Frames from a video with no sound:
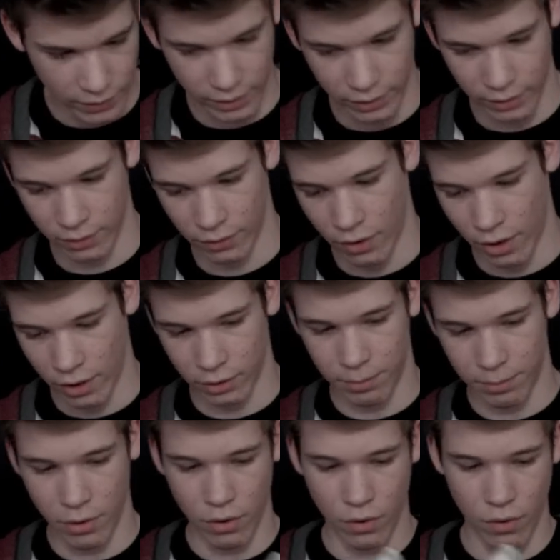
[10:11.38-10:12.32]
got the
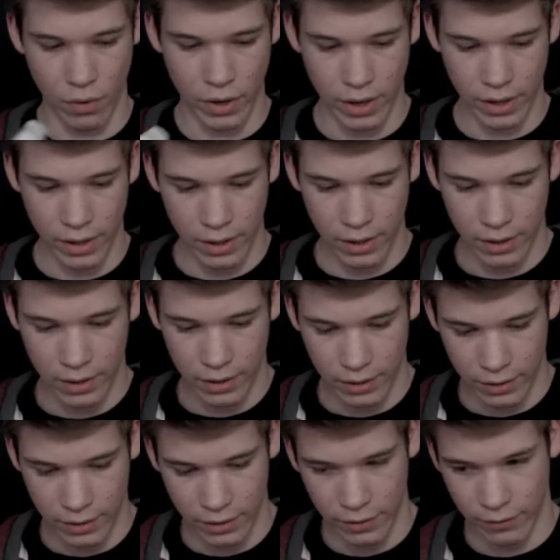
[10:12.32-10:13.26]
crossbow
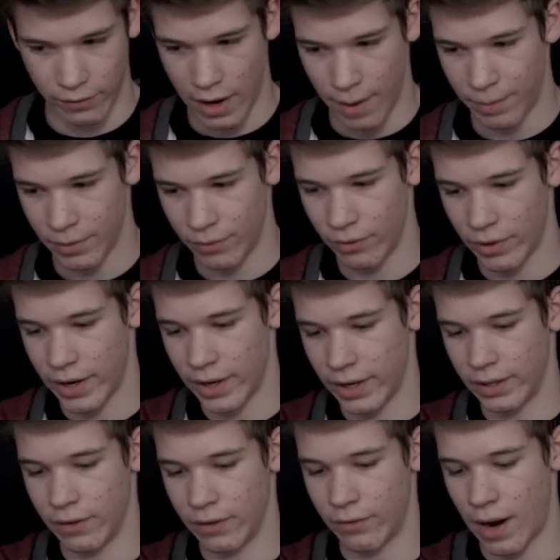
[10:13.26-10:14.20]
Rapid Red,